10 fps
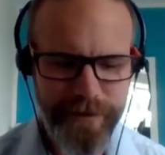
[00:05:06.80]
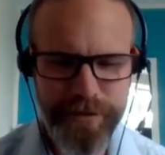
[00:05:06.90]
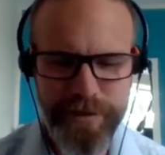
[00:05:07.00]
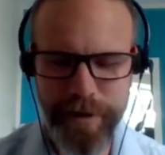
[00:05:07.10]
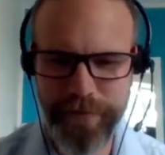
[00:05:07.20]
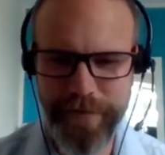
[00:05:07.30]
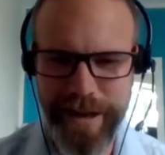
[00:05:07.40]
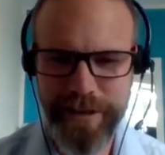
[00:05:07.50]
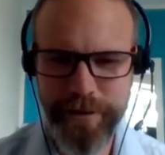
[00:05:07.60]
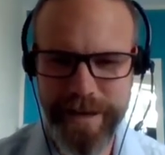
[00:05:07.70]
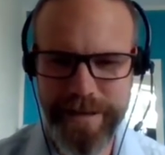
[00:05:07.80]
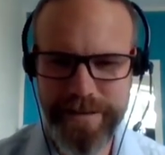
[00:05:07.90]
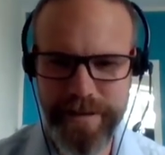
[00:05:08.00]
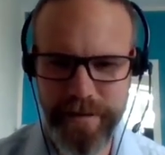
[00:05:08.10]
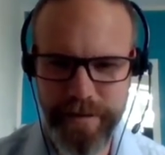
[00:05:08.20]
Difficult to put a value
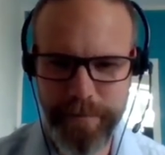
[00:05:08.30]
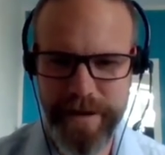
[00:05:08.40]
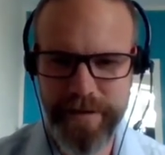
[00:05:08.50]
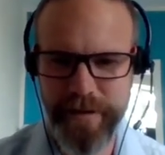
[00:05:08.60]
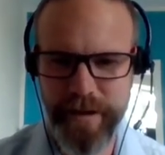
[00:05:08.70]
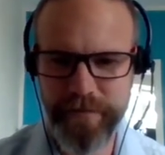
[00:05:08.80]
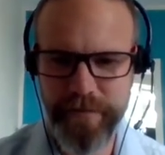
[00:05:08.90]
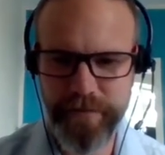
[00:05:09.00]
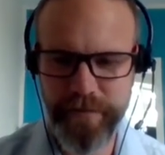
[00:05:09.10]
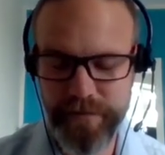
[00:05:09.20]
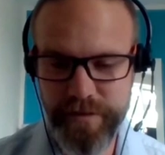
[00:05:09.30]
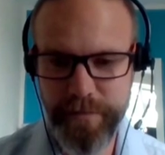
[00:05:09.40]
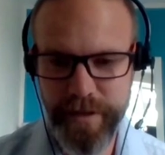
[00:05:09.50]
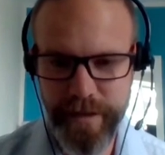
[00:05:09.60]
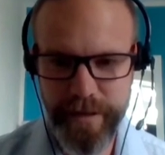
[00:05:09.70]
against the benefit of
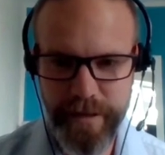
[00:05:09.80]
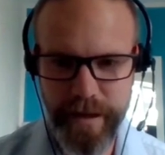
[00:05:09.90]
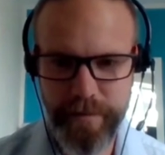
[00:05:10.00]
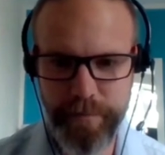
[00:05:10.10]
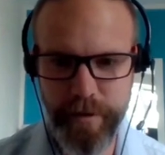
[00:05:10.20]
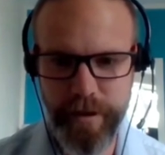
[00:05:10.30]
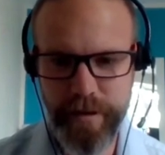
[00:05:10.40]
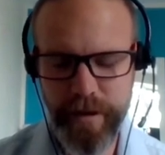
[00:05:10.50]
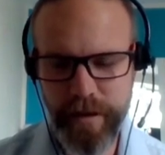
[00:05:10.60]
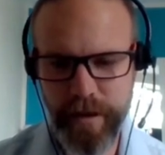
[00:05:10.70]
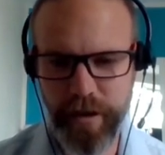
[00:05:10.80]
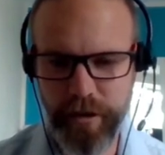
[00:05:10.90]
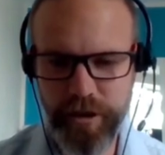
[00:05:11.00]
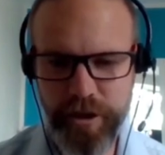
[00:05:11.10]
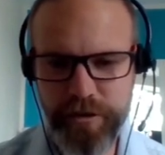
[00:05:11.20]
something like that, but
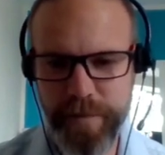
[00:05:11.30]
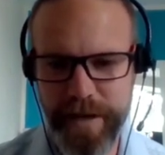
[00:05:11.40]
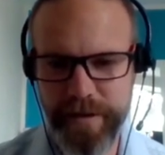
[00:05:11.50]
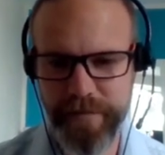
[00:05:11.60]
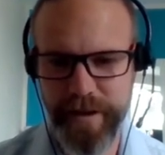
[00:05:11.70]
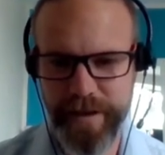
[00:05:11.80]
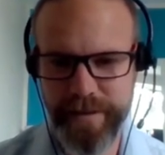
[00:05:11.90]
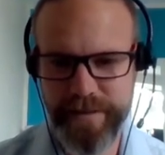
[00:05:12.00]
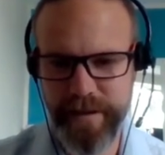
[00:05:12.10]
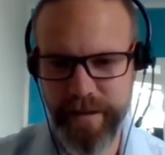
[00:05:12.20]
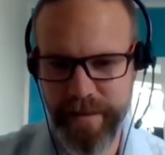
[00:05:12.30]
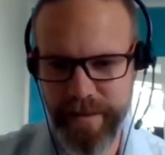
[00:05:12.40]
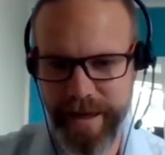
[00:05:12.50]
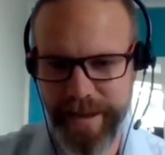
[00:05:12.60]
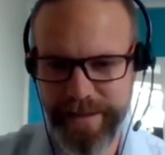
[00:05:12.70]
a huge benefit is
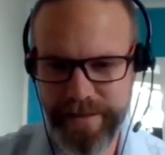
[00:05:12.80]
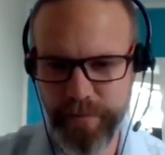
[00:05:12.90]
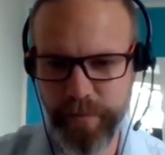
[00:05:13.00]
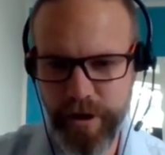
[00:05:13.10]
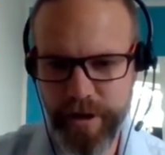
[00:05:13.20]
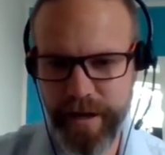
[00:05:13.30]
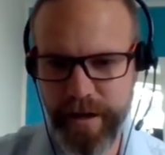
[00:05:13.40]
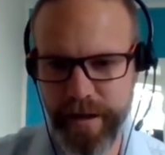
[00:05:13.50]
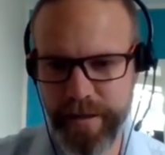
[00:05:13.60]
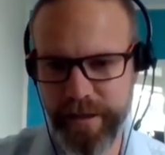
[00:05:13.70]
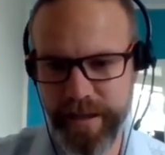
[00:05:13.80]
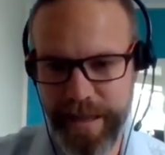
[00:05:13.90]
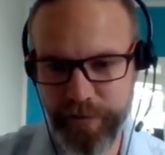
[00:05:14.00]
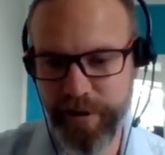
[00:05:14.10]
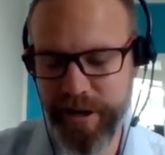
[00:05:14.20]
that interworking and the
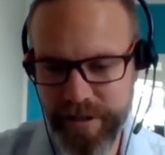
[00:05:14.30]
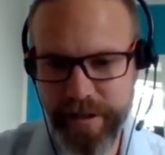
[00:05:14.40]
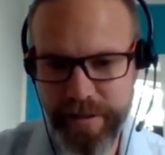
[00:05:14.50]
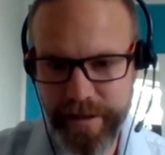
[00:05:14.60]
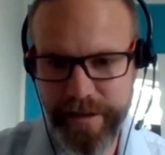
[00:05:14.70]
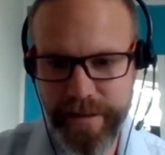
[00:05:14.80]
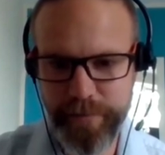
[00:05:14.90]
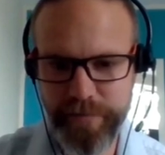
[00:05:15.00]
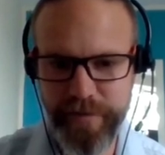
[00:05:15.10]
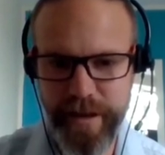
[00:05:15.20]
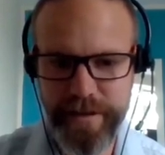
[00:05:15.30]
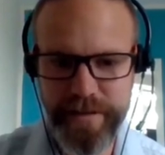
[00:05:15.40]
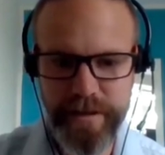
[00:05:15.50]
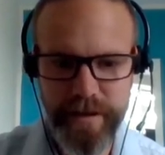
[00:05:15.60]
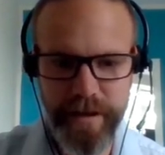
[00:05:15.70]
collaboration that they can then
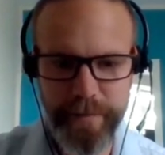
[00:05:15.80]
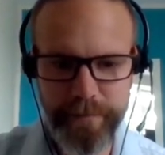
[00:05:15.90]
provide.